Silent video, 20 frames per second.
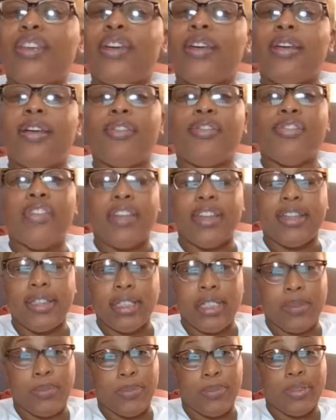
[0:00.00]

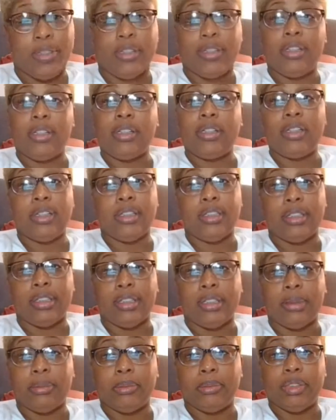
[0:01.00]
Facebook,
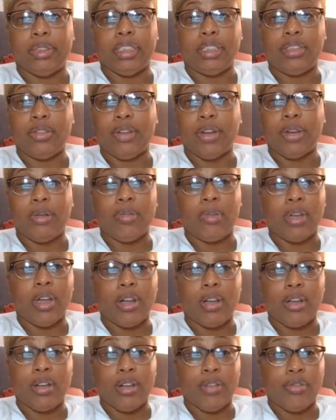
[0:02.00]
Instagram,
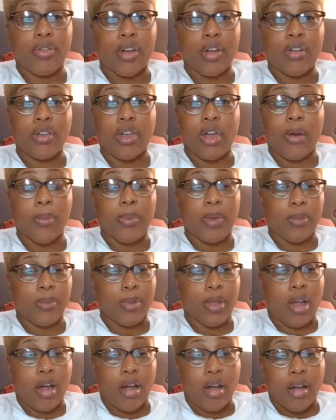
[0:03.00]
whatever all y'all people
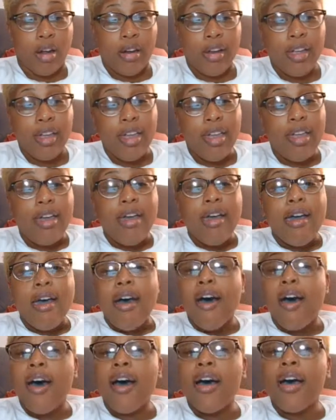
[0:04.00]
are.
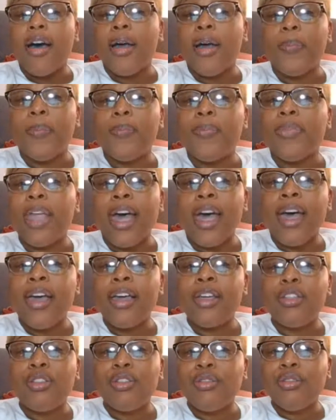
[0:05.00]

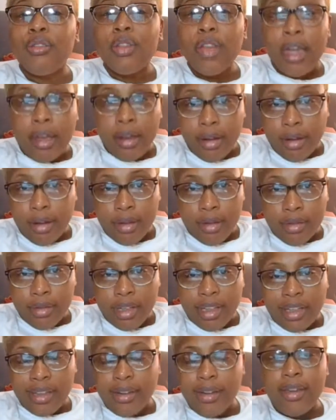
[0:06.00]
I do not own
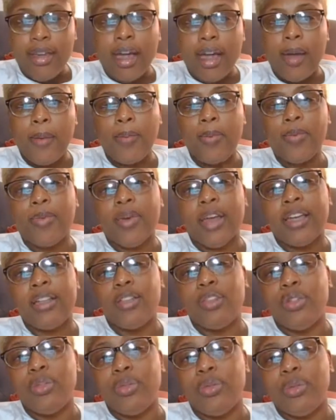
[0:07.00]
any
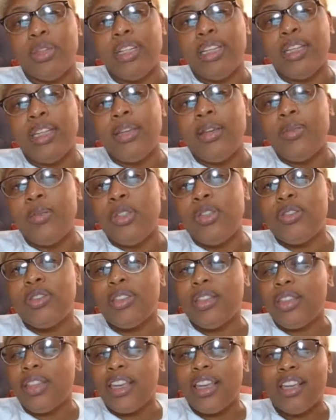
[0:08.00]
copyrights to any
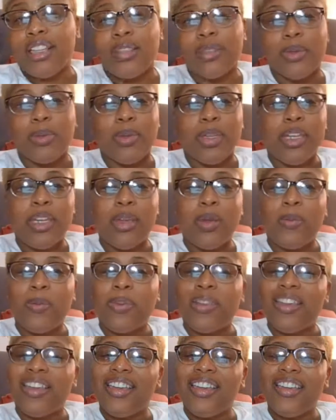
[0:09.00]
music that is being
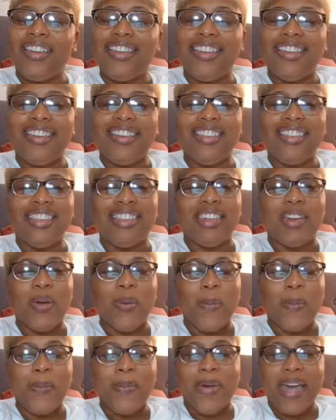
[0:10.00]
played in the
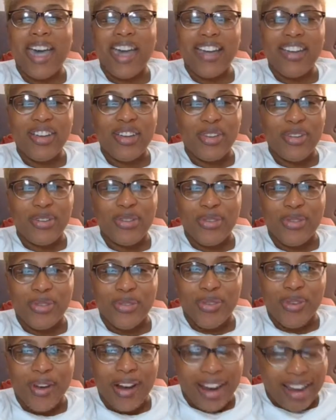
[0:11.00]

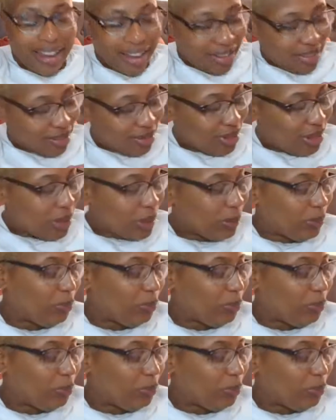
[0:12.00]
background.